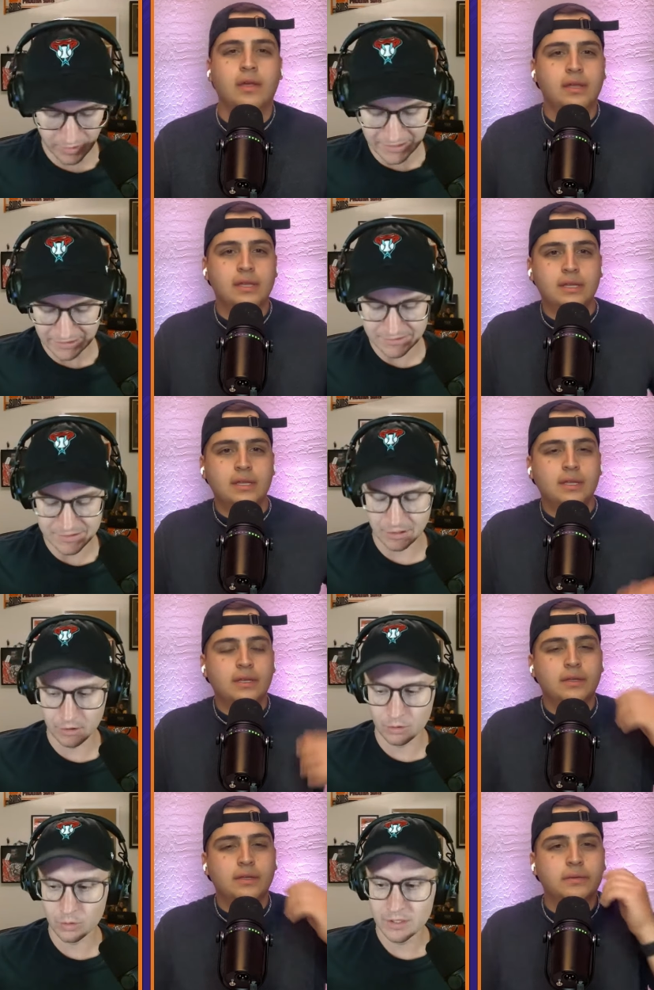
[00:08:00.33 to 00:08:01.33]
Speaker 1: rating.
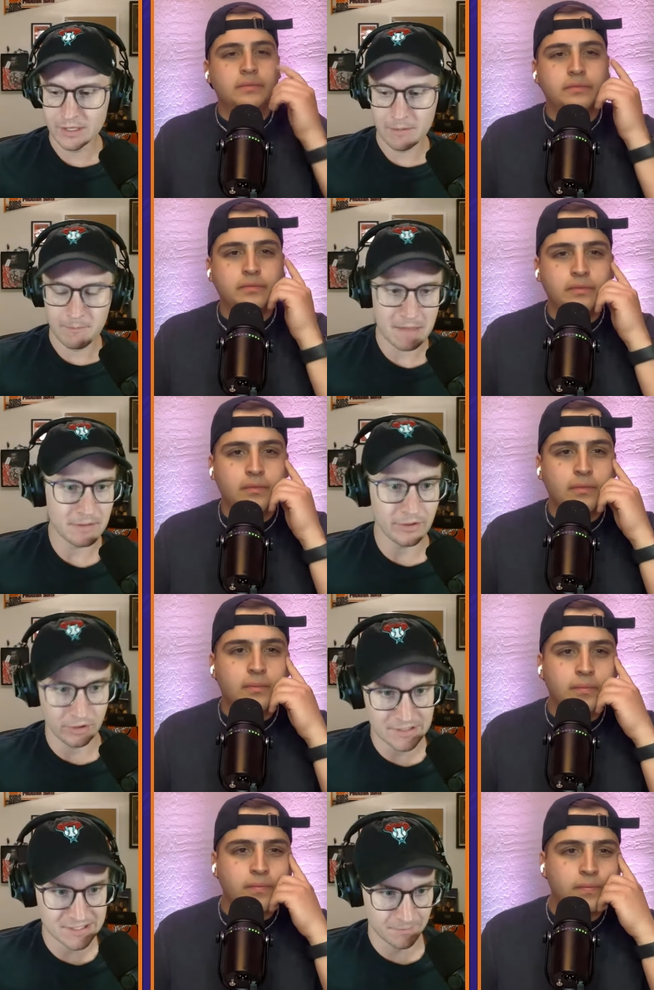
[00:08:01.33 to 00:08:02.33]
So maybe
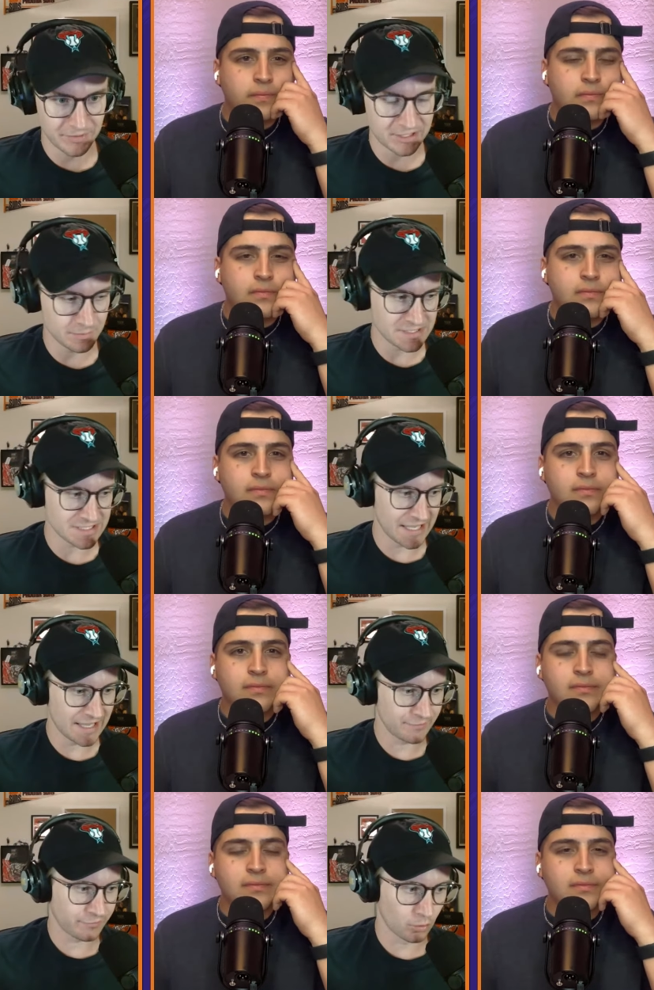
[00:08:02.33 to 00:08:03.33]
there is something to be
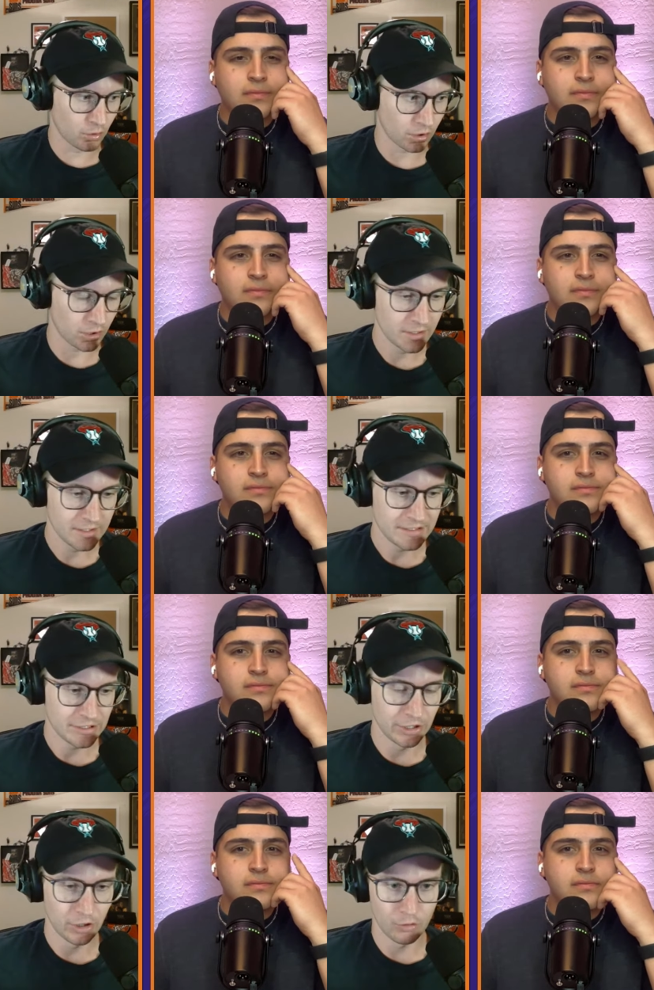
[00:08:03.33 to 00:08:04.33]
said for,
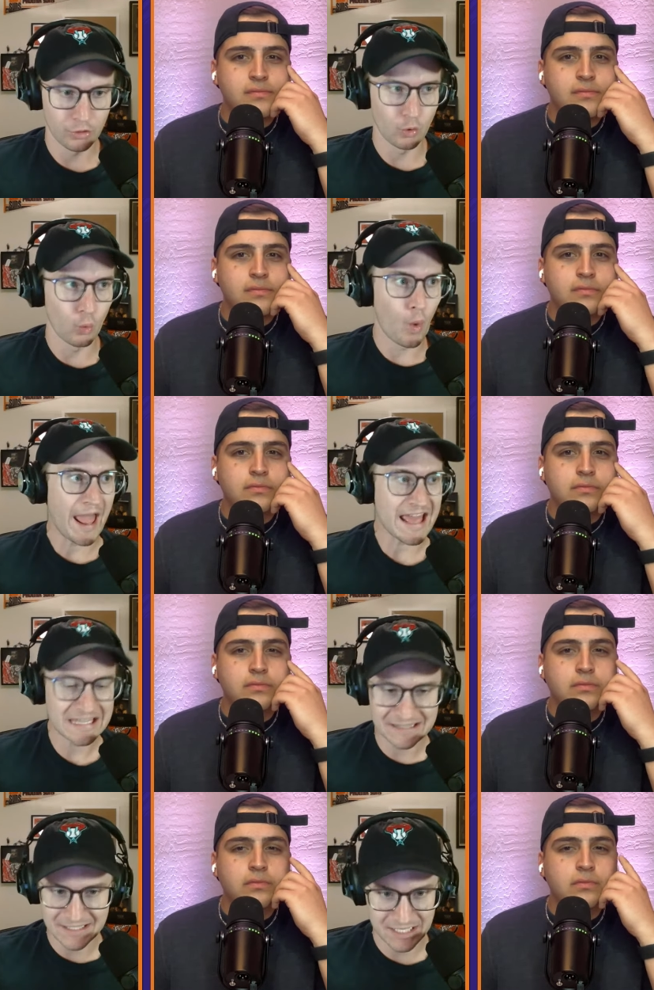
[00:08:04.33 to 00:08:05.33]
you know, the way
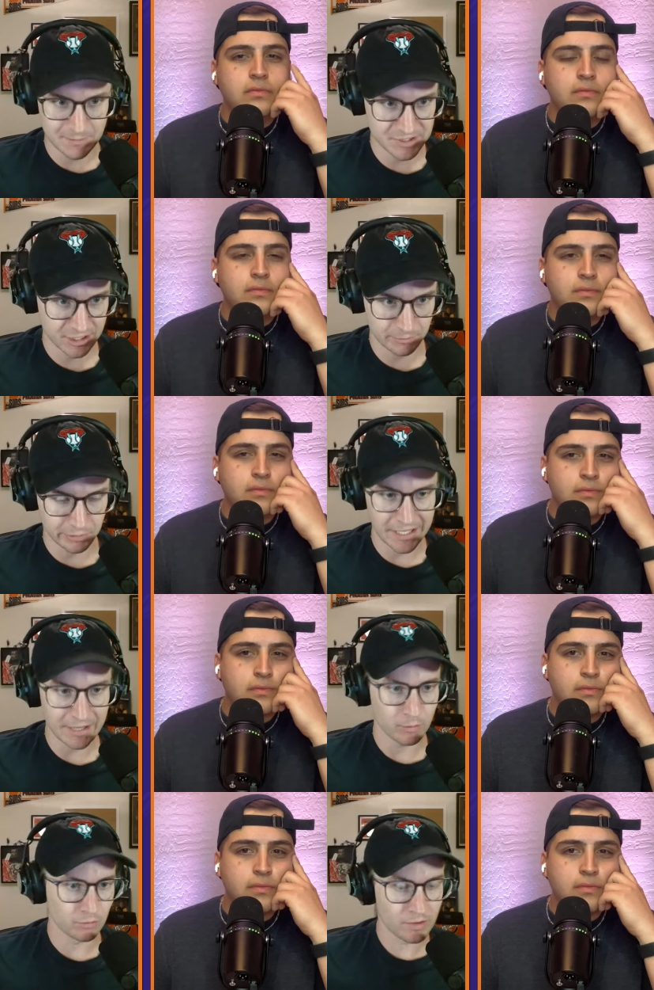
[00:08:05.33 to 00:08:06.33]
that the team's going to
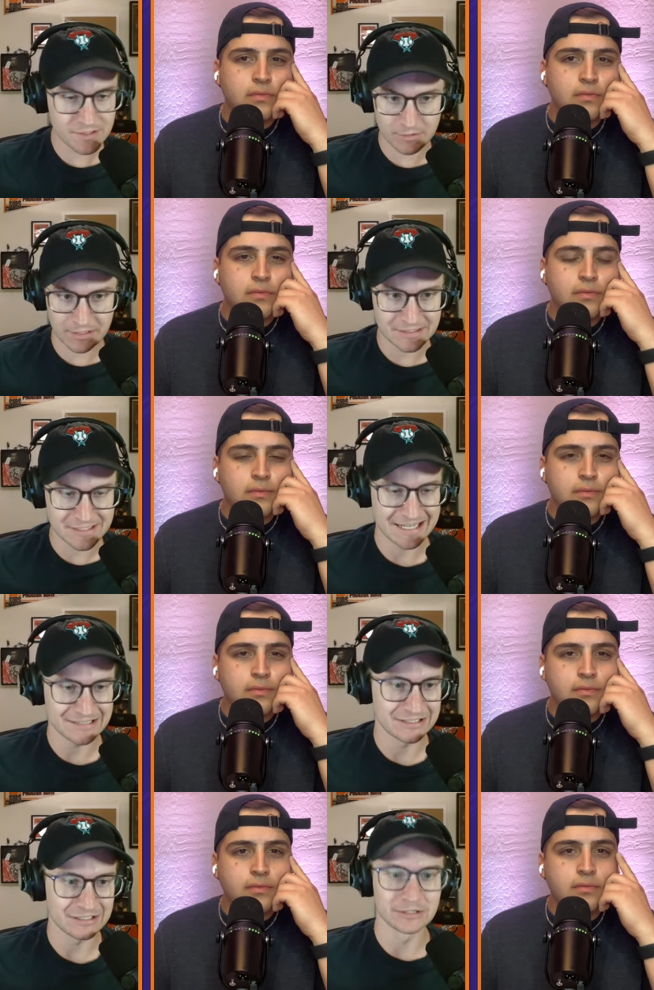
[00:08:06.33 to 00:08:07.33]
play when Royce O'Neale is
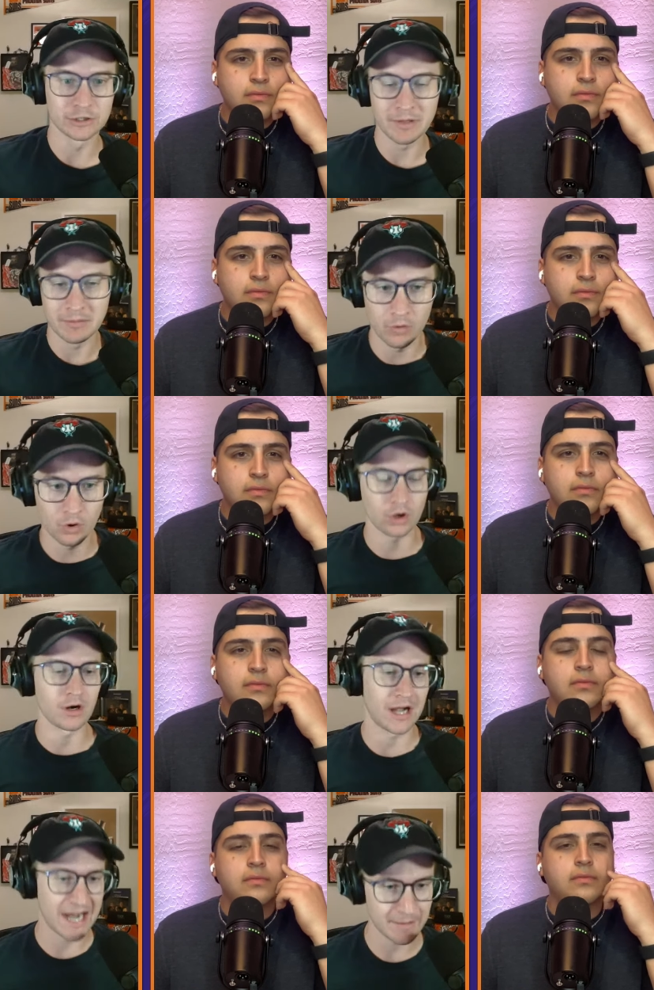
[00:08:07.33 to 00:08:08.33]
out there, a little bit
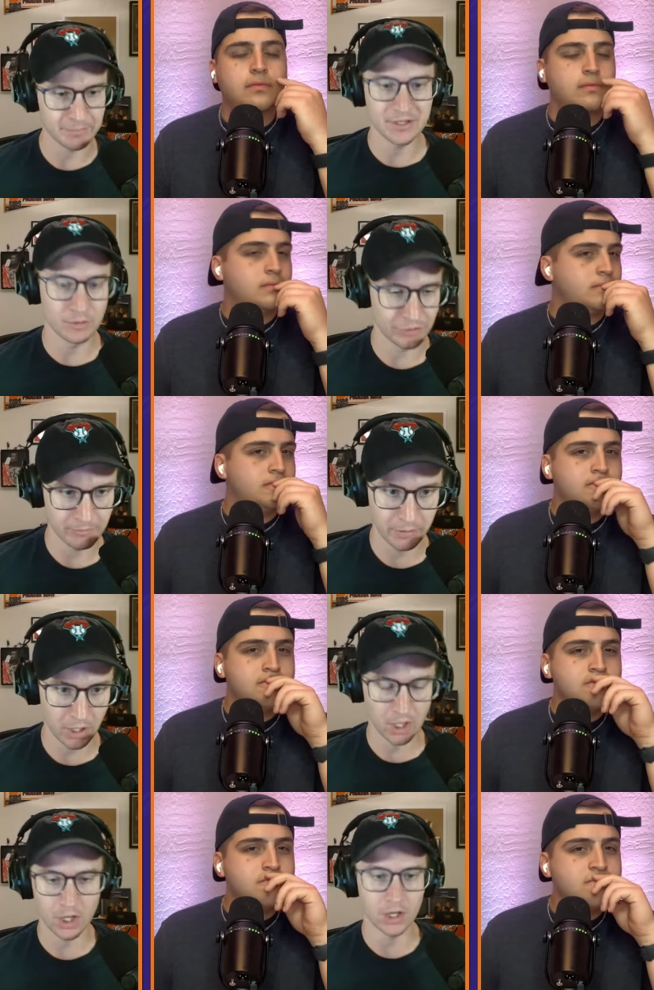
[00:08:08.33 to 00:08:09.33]
more hoppy with the
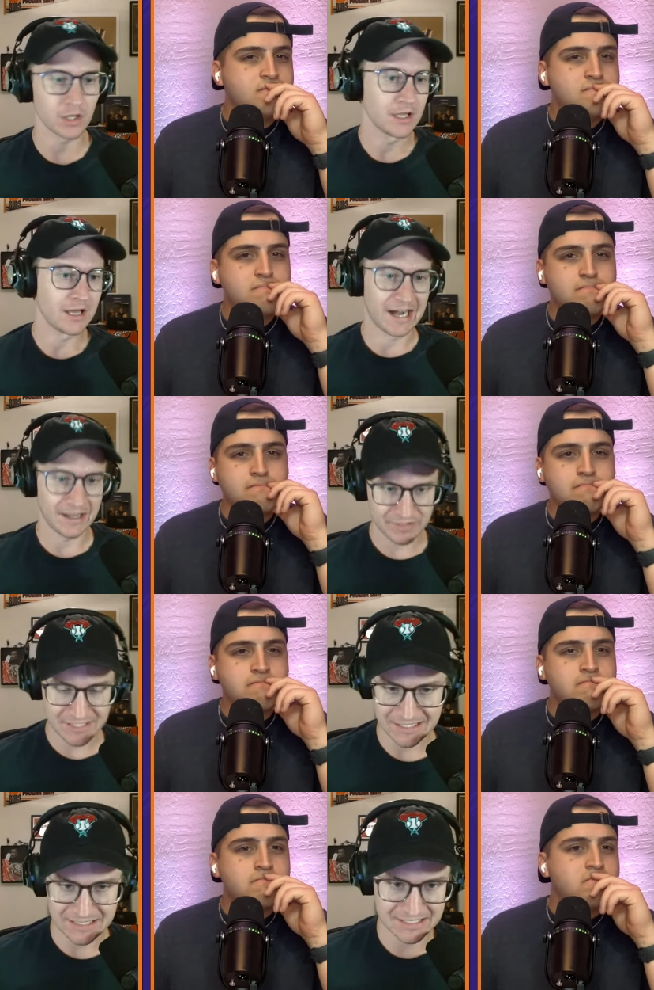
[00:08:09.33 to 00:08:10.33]
ball,
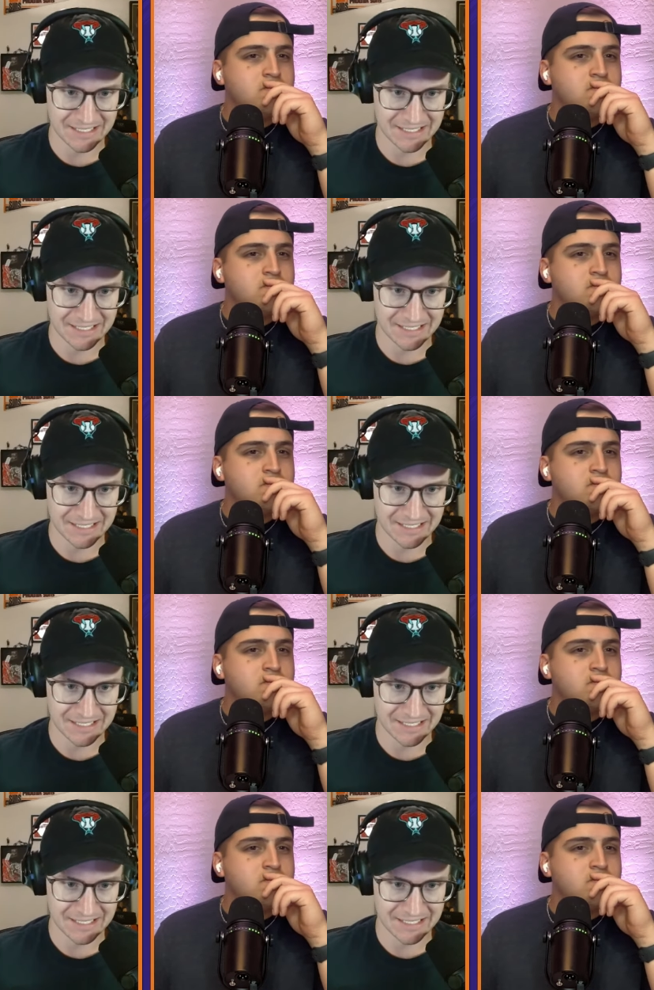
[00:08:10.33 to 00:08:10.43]
obviously the